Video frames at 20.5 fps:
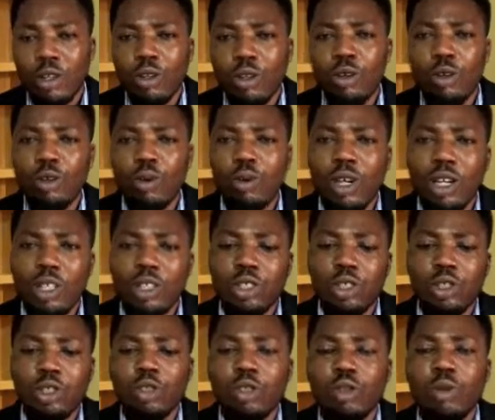know that
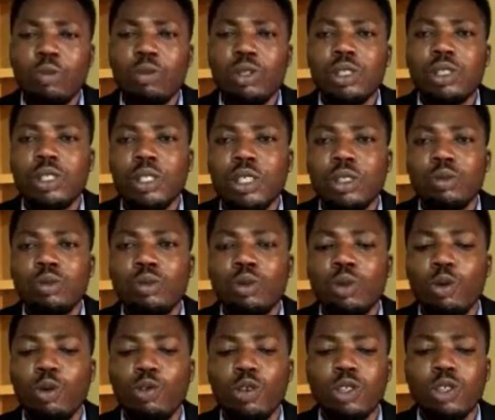your business
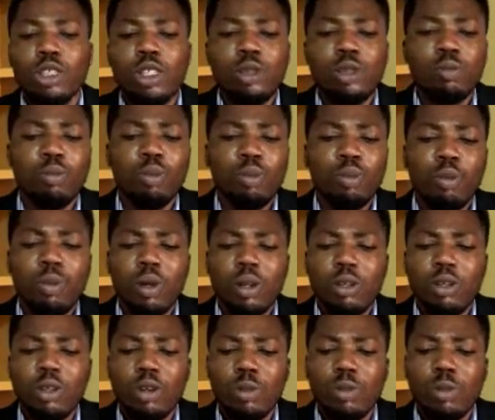will obviously boom
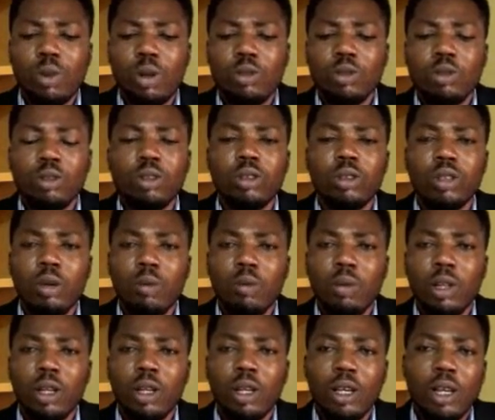and come out
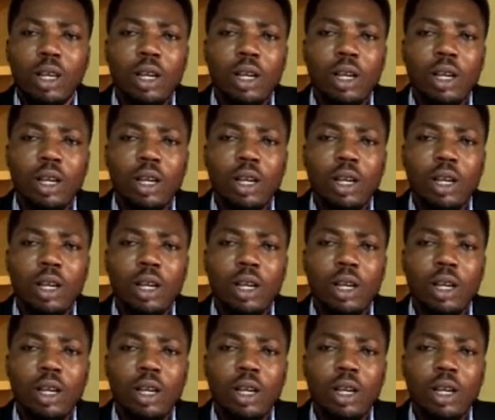someday.